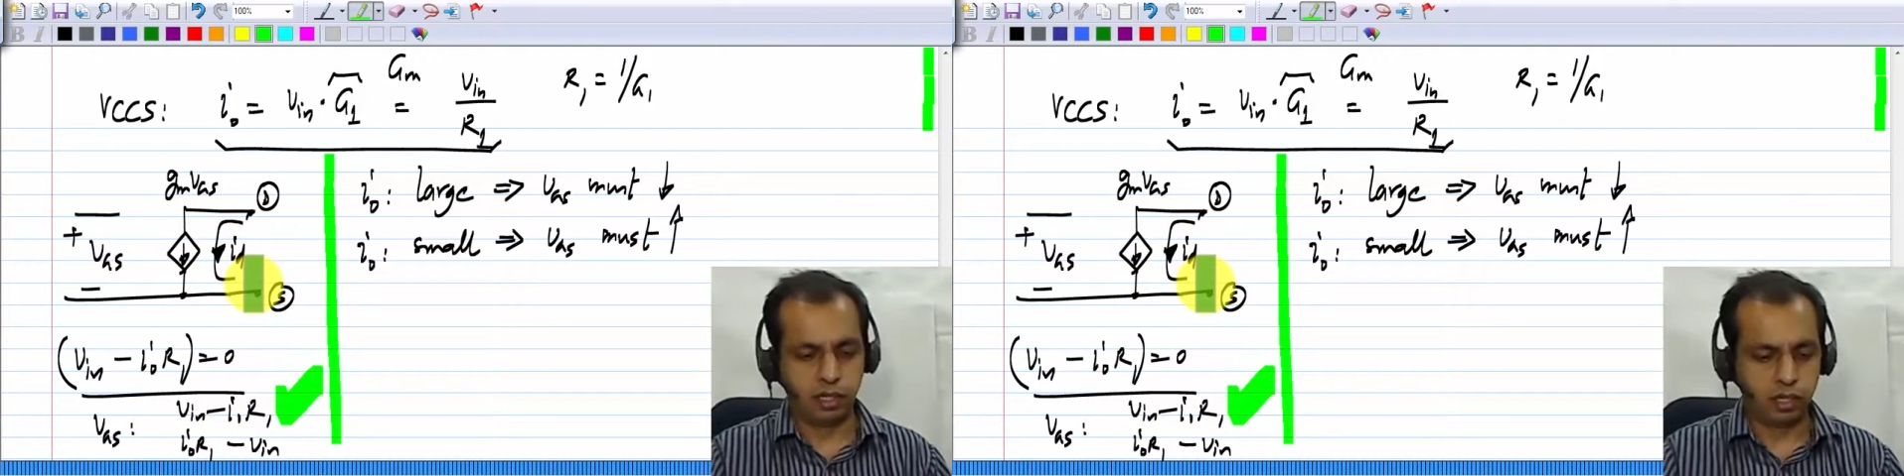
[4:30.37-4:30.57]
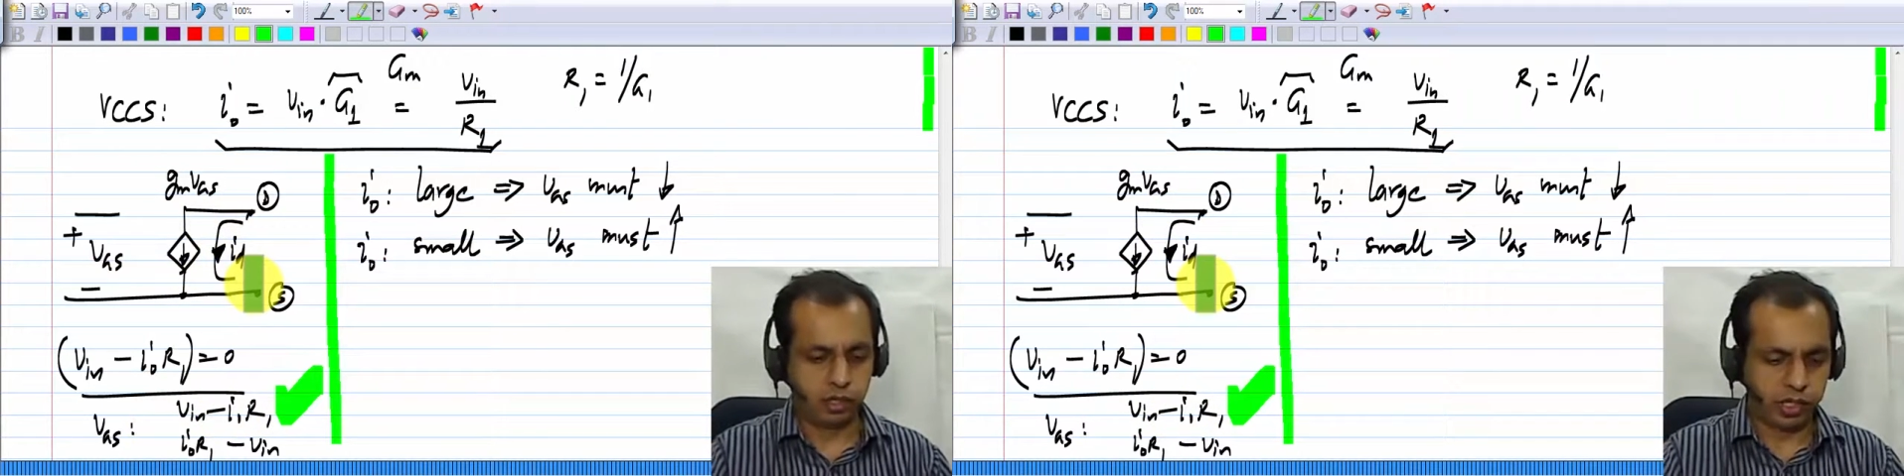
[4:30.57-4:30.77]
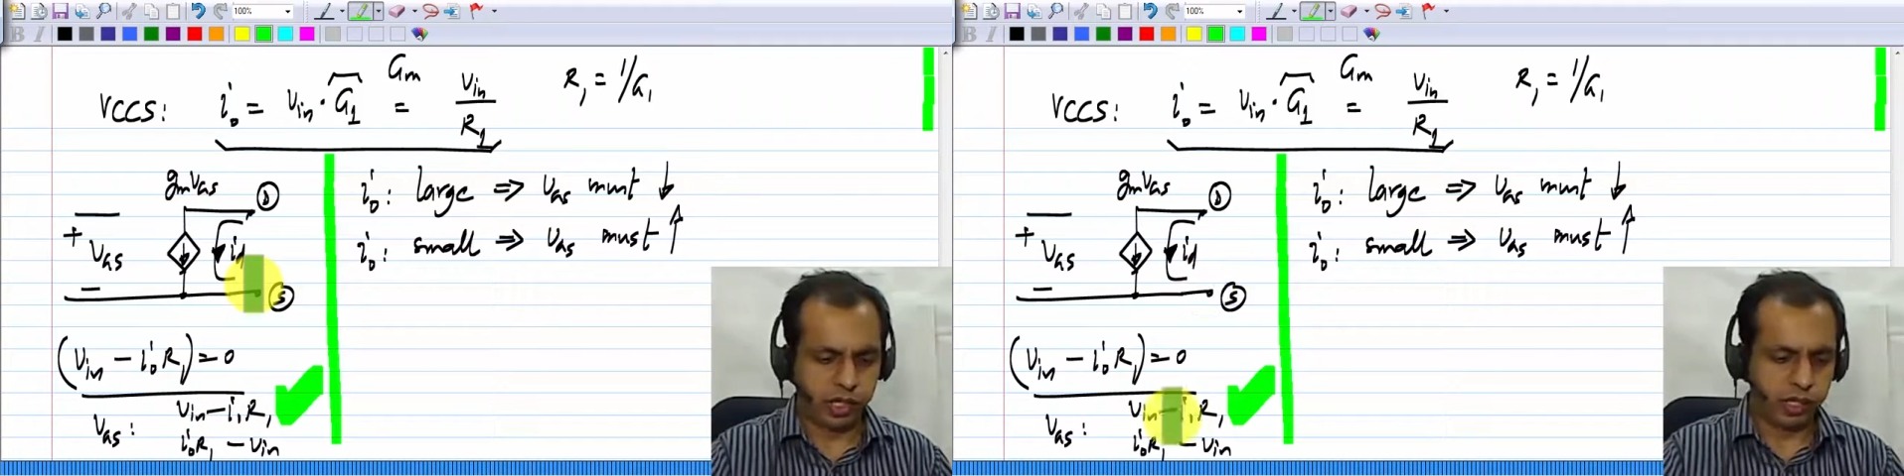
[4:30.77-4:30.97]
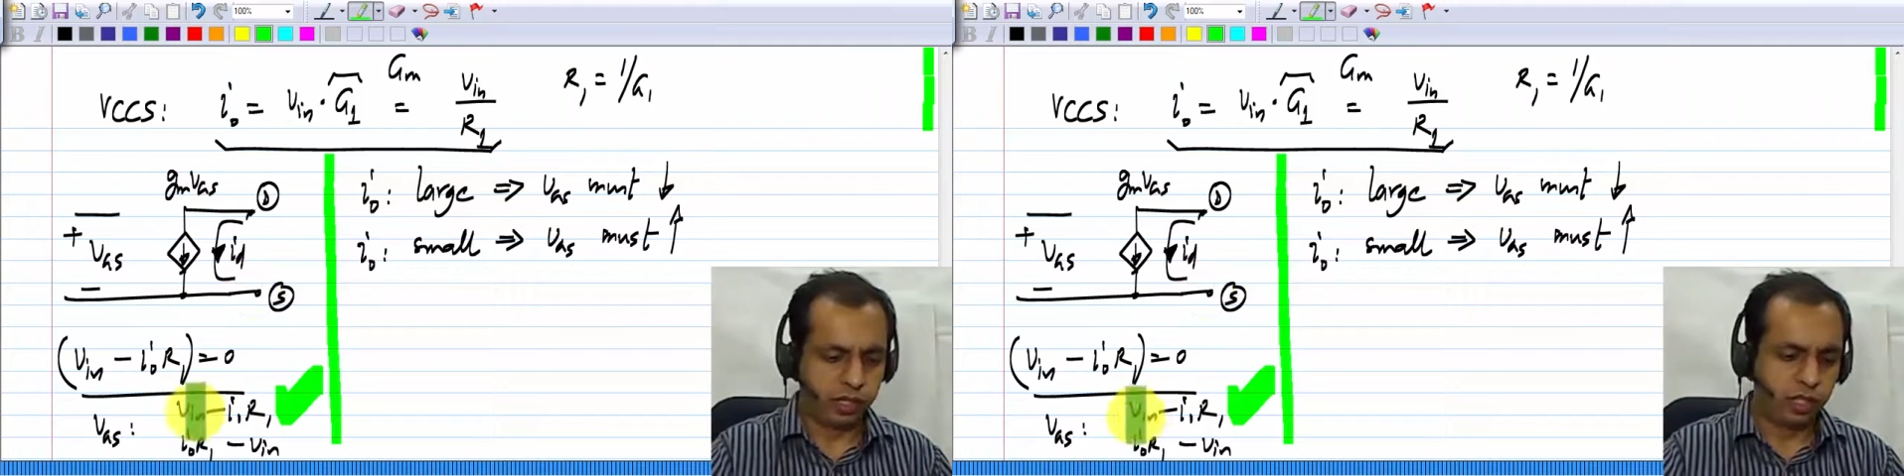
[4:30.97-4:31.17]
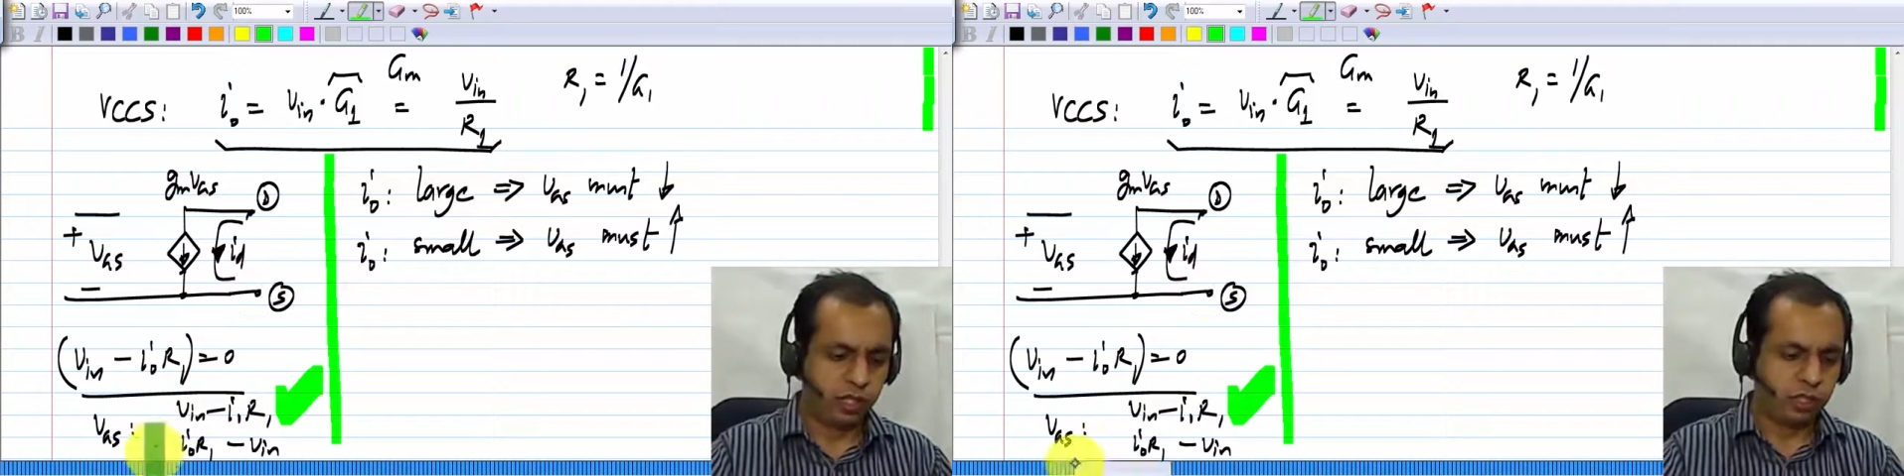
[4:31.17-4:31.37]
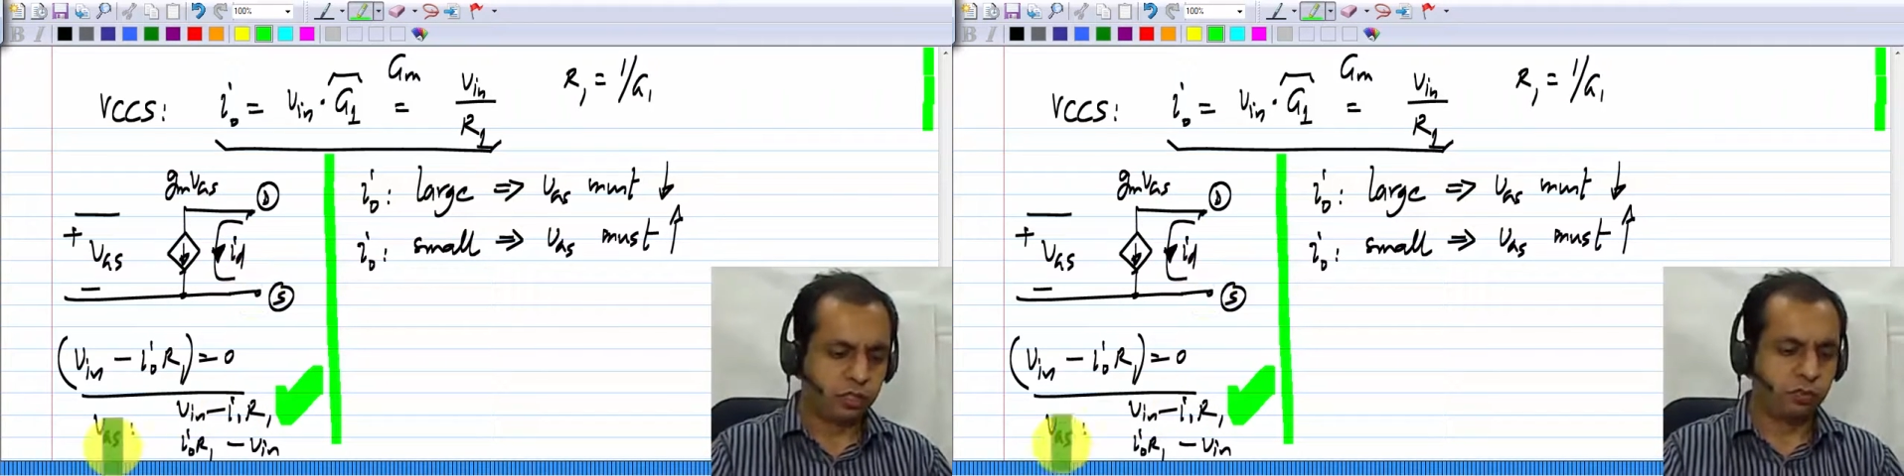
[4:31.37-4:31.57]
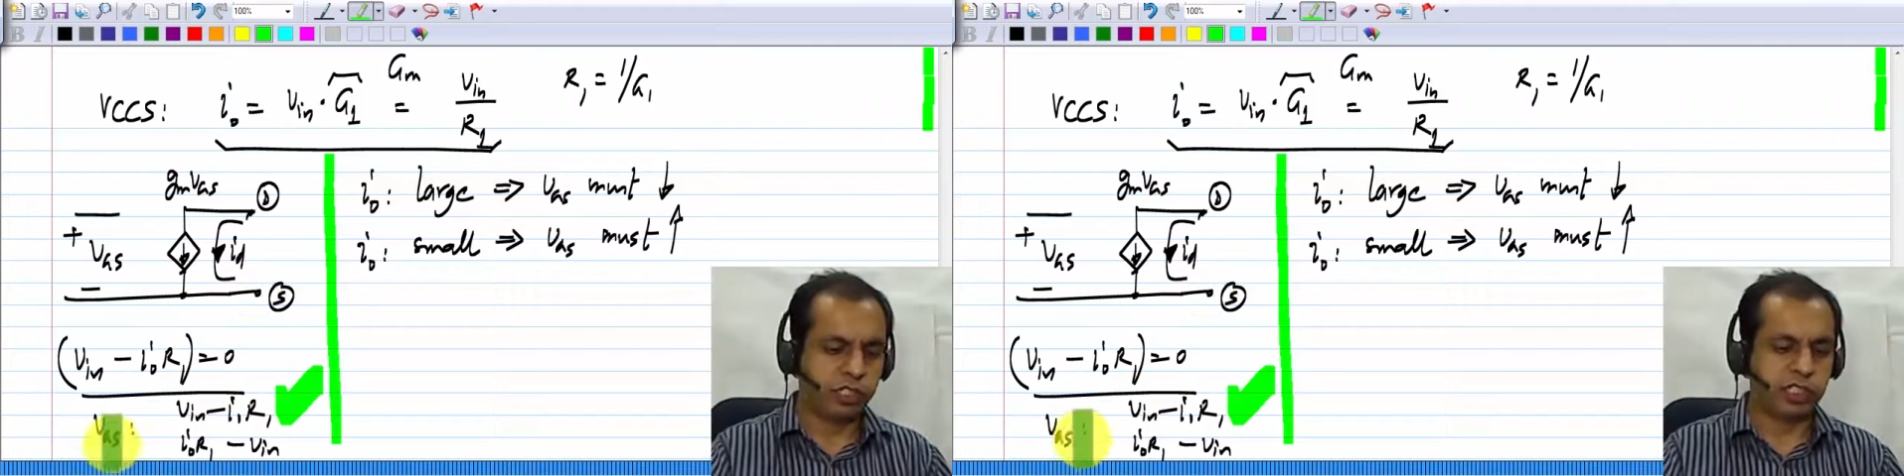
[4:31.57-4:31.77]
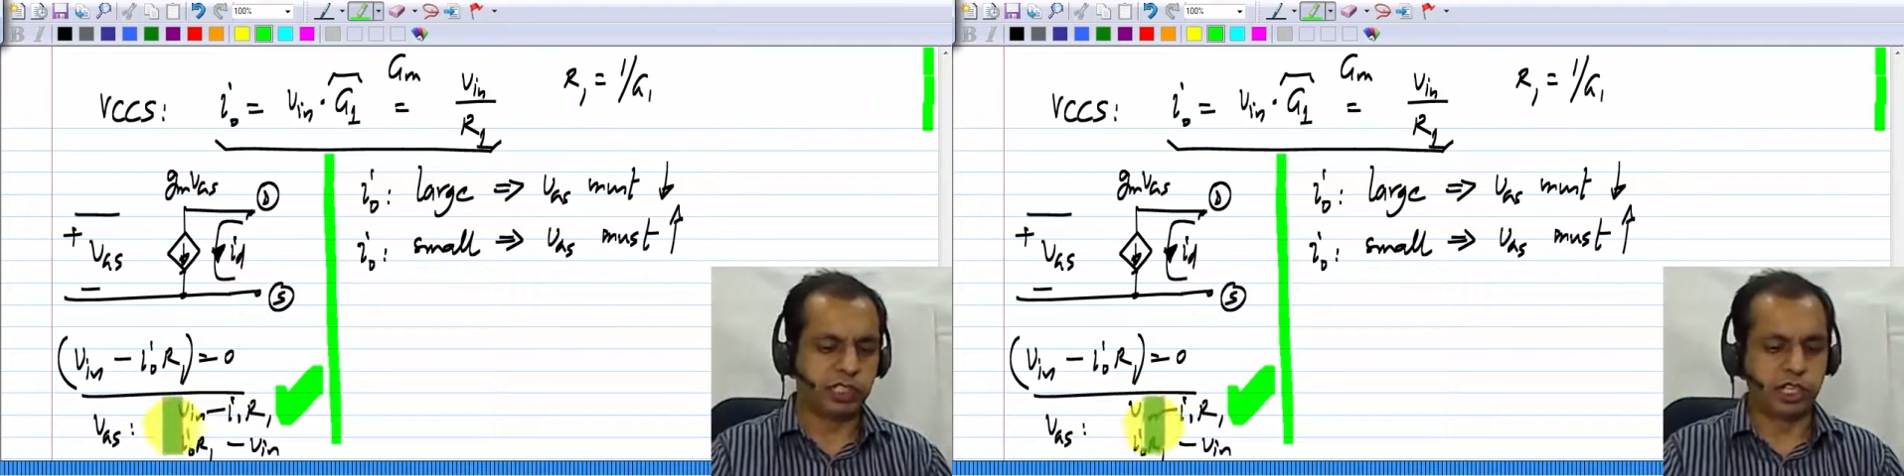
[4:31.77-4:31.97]
Okay. So
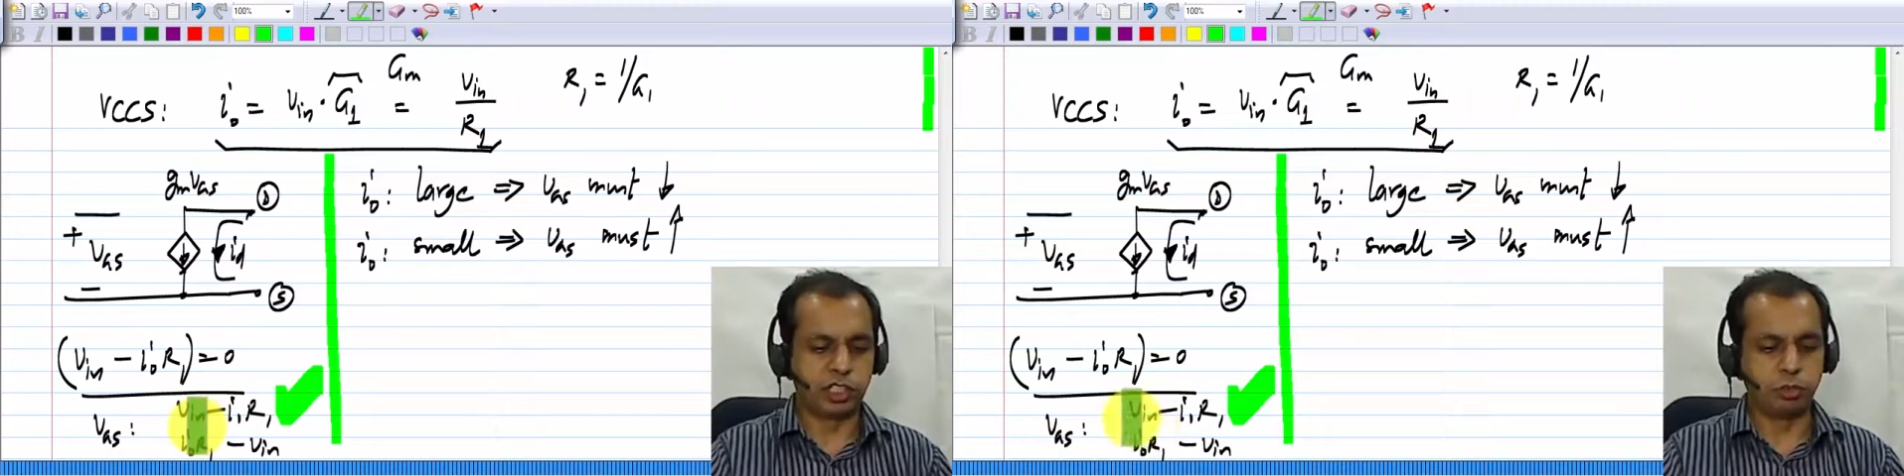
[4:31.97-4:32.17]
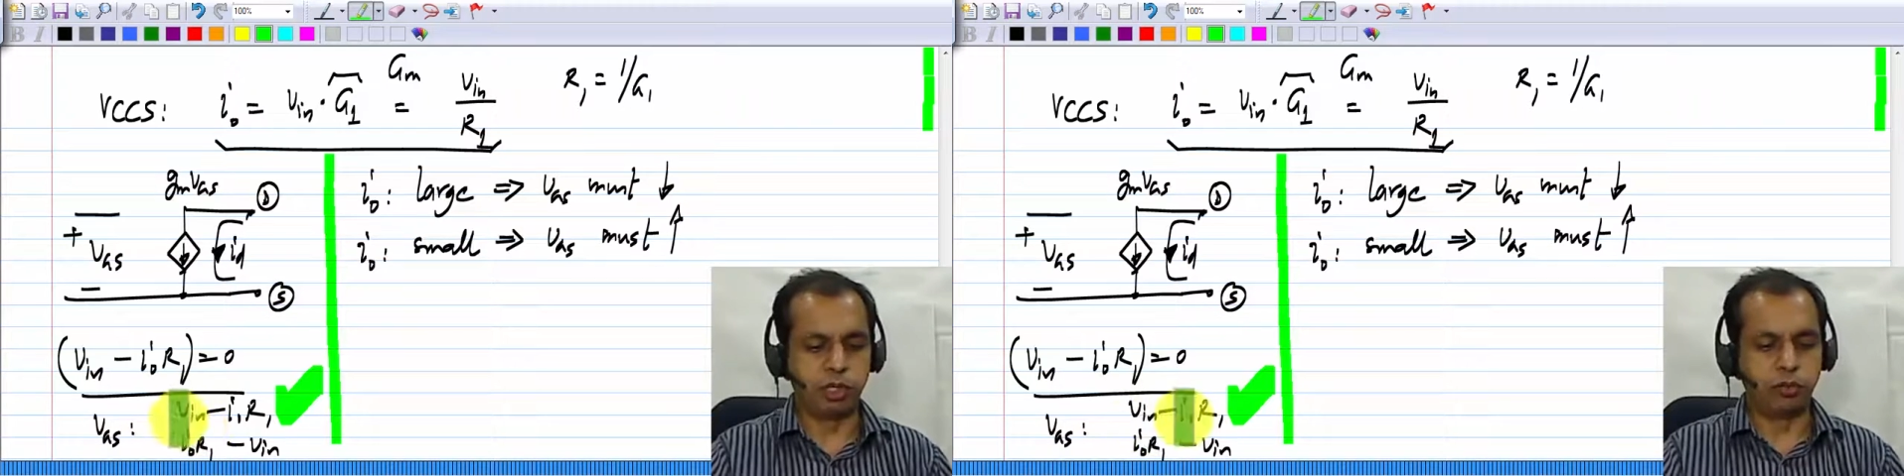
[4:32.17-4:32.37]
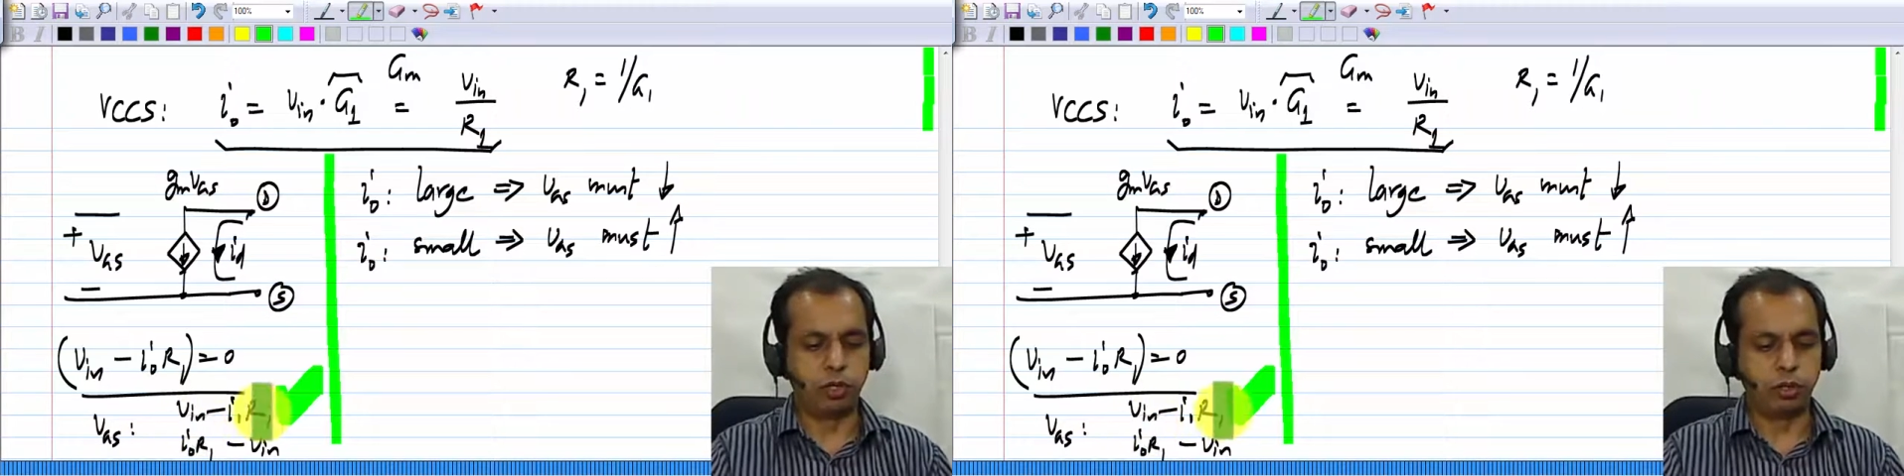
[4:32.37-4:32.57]
VGS has to be equal